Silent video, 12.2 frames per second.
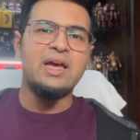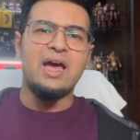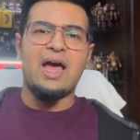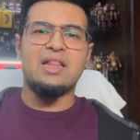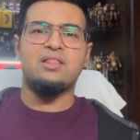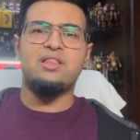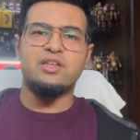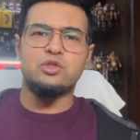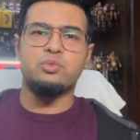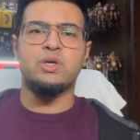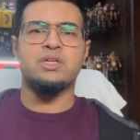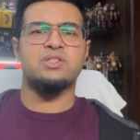and this
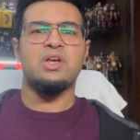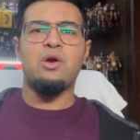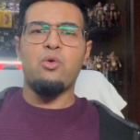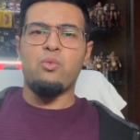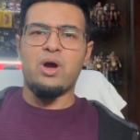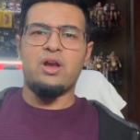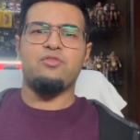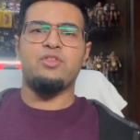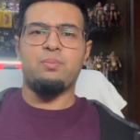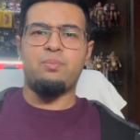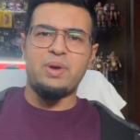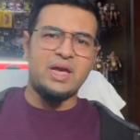was one of the
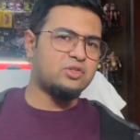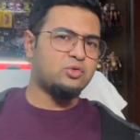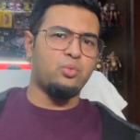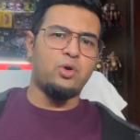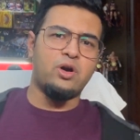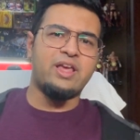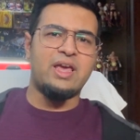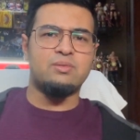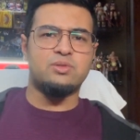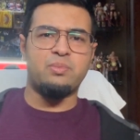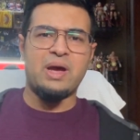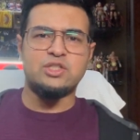best
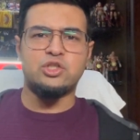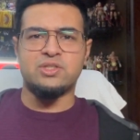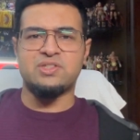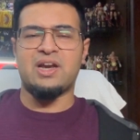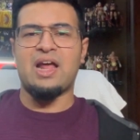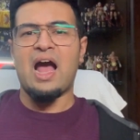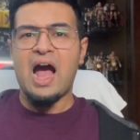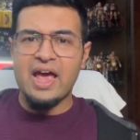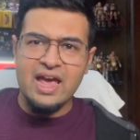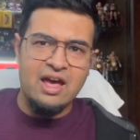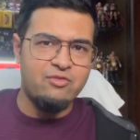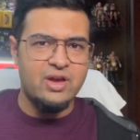WarGames matches that I
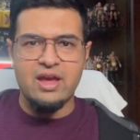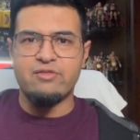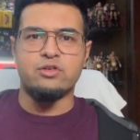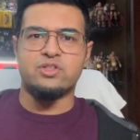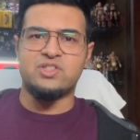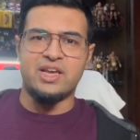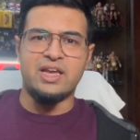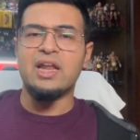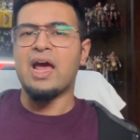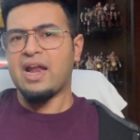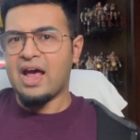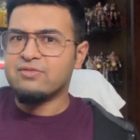have ever seen,
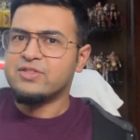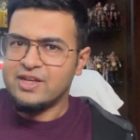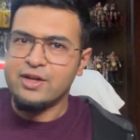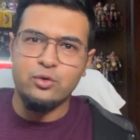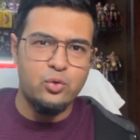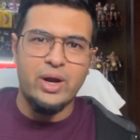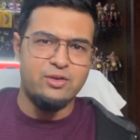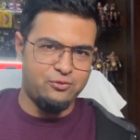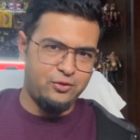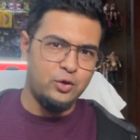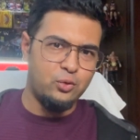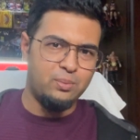and I've seen quite a
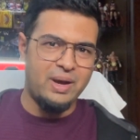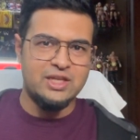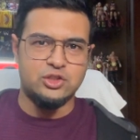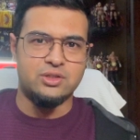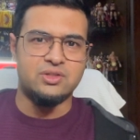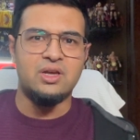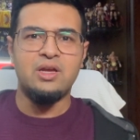few matches.